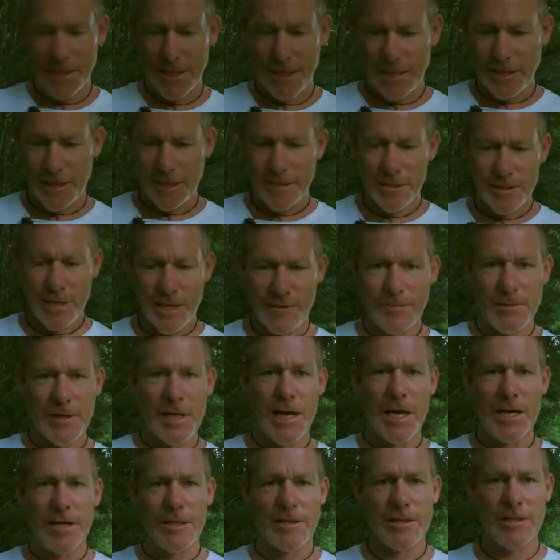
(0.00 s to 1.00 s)
yeah, I just have to
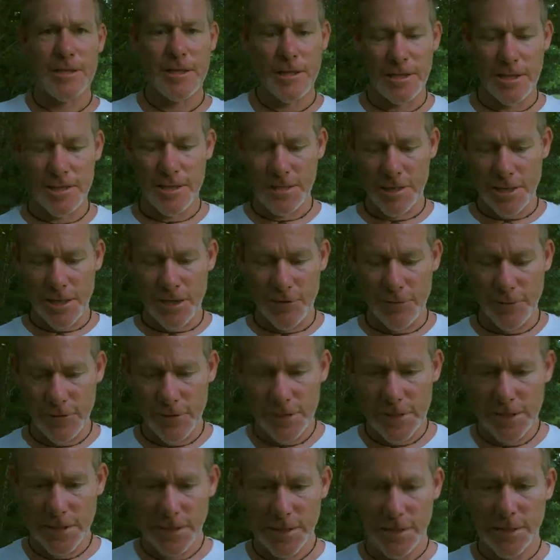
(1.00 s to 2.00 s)
get used to this stuff.
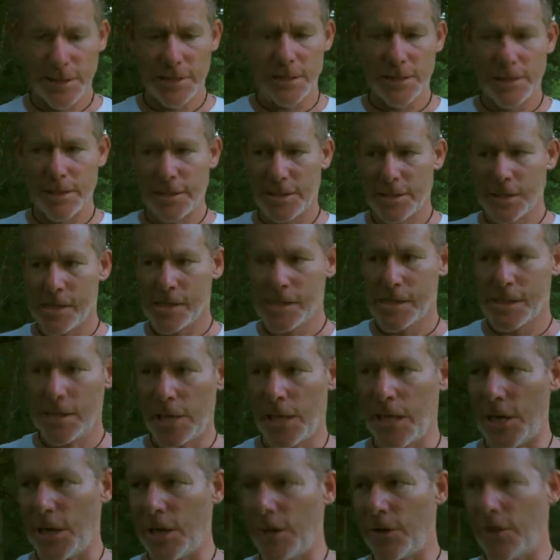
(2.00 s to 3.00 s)

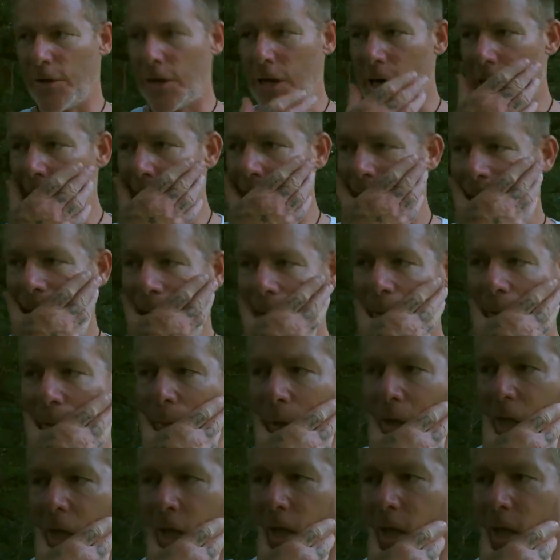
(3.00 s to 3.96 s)
So, but